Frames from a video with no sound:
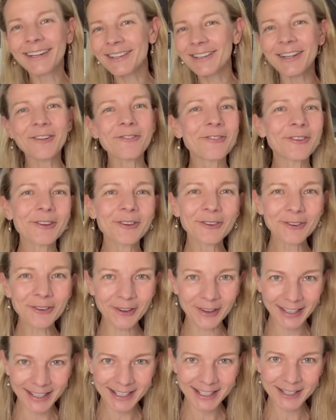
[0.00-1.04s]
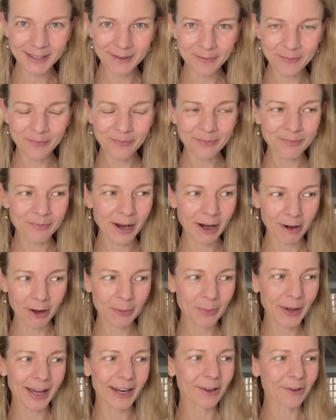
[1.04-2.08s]
if you're not into Mario
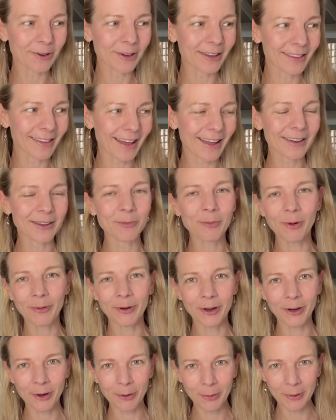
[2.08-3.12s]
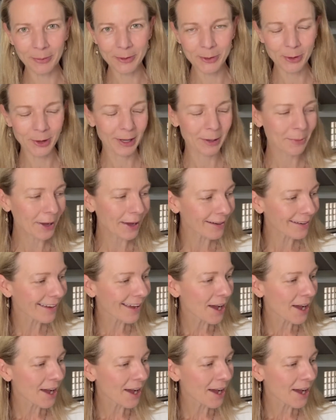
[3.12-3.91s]
Party or any of that, you probably don't know what I'm talking about.